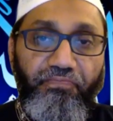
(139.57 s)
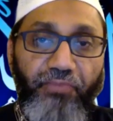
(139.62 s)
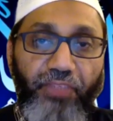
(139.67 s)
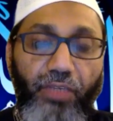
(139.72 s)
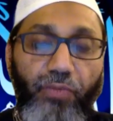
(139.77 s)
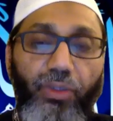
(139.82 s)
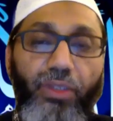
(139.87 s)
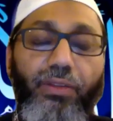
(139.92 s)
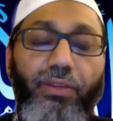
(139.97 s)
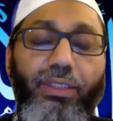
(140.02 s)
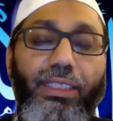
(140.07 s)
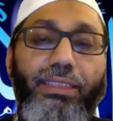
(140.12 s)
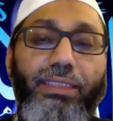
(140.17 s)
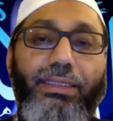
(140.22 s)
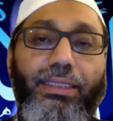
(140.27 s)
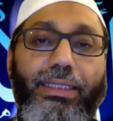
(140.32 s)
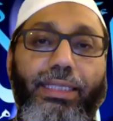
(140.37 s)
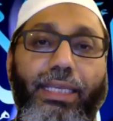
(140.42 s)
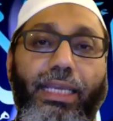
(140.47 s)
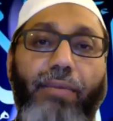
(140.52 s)

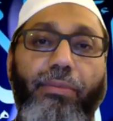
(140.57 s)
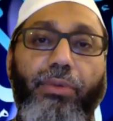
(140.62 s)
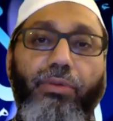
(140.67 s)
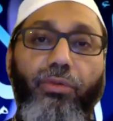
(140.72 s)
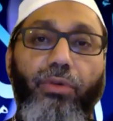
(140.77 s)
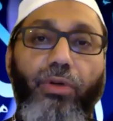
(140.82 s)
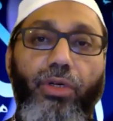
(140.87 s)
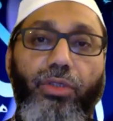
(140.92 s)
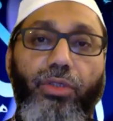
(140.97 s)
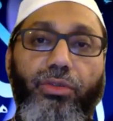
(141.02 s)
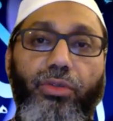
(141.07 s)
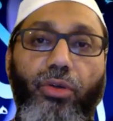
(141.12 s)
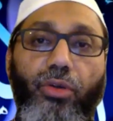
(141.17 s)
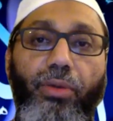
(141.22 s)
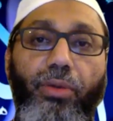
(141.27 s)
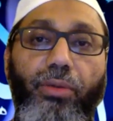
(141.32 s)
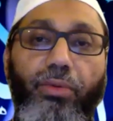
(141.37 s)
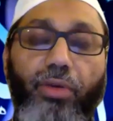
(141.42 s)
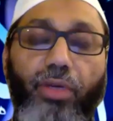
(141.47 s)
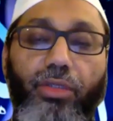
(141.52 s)
incidents that happened was
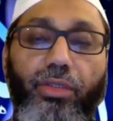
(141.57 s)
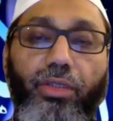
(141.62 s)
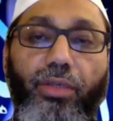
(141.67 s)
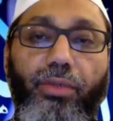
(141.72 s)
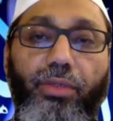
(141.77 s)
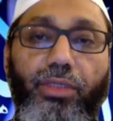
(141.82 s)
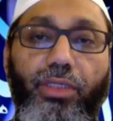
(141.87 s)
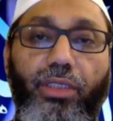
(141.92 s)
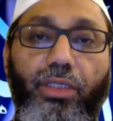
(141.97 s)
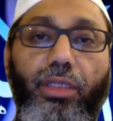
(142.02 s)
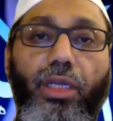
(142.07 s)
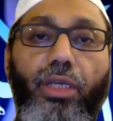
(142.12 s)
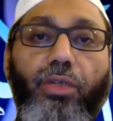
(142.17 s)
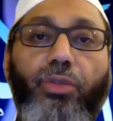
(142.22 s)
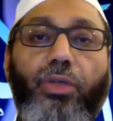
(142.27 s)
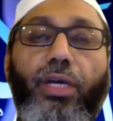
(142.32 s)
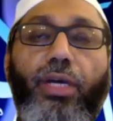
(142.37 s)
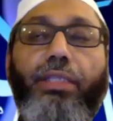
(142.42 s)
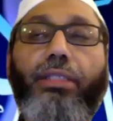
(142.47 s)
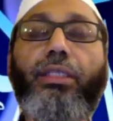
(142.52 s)
Umar al-Khattab
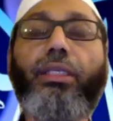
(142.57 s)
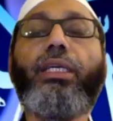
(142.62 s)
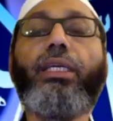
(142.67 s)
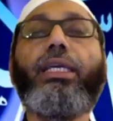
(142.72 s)
radiyallahu anhu.